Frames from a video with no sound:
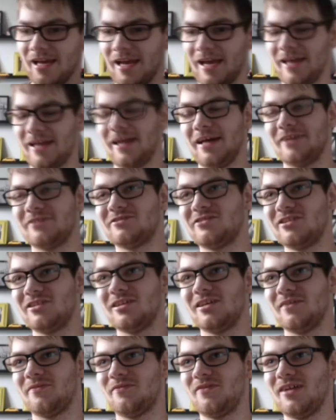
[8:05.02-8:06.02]
And I,
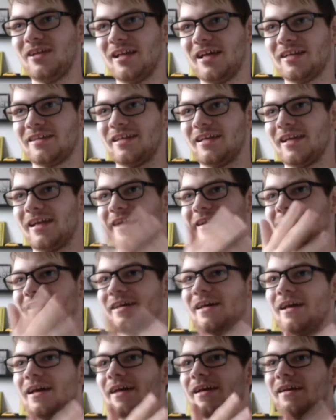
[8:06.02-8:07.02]
see, I feel like they kind
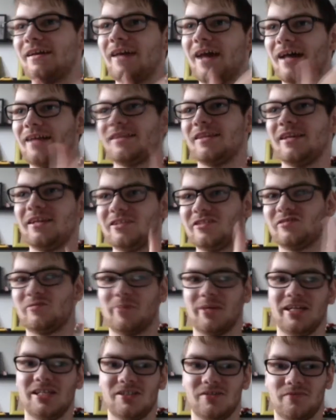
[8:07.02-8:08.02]
of got the
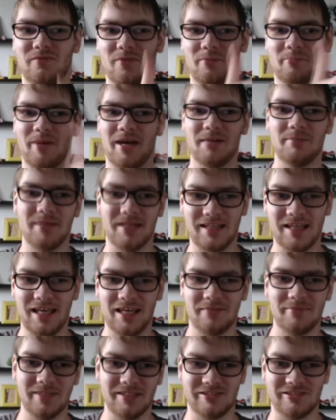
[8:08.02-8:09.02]
inspiration from Batman the
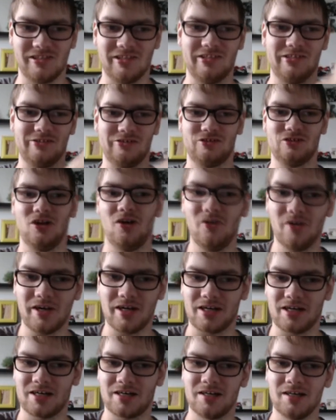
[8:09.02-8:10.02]
Animated Series
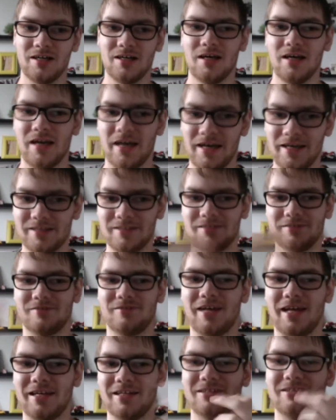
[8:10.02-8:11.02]
Joker and
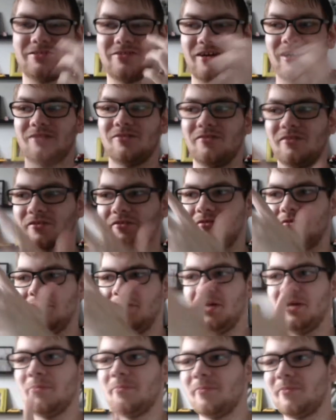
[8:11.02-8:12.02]
kind of tried to
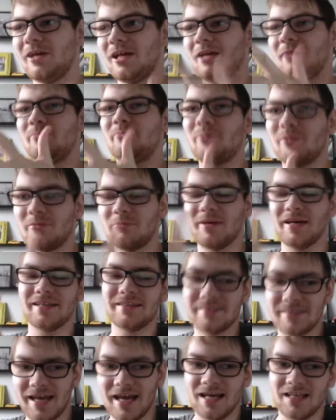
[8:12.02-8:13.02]
imp
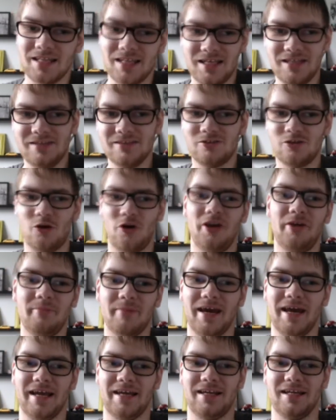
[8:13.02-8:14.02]
implement that in
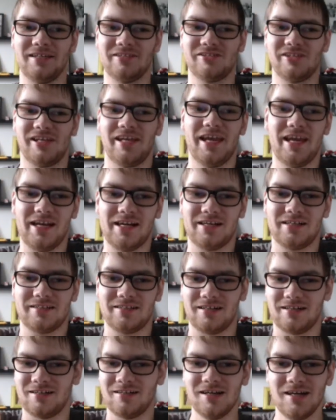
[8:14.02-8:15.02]
Toyman as a
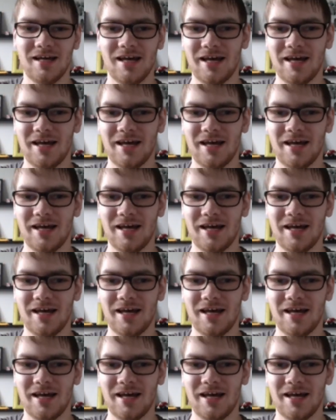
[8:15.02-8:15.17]
character.